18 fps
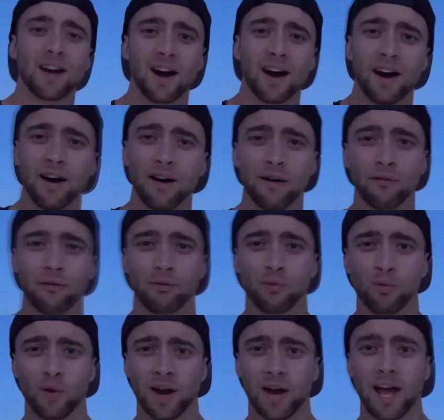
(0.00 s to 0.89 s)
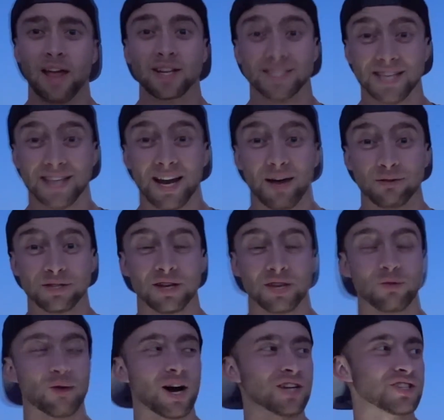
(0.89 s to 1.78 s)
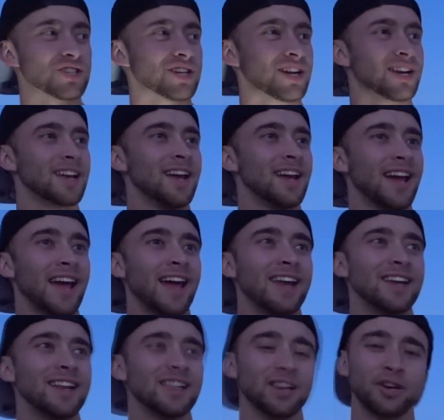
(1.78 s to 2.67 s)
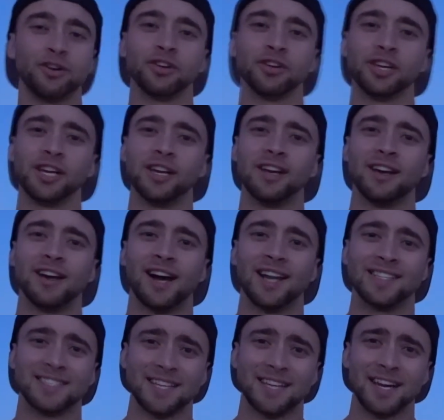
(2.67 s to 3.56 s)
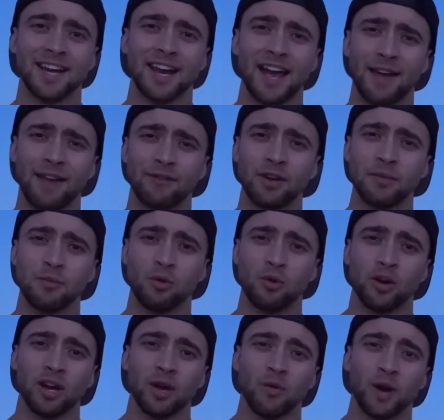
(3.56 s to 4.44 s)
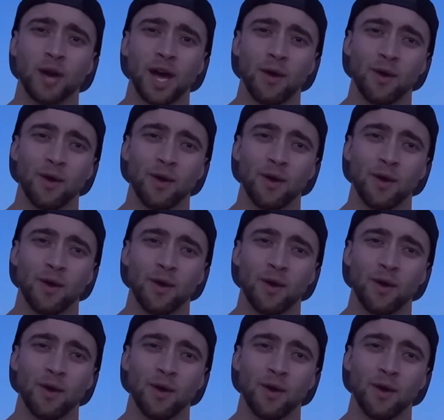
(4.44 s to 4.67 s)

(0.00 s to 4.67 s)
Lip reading: of when I said I was gonna watch it, and it literally, I see it every morning when I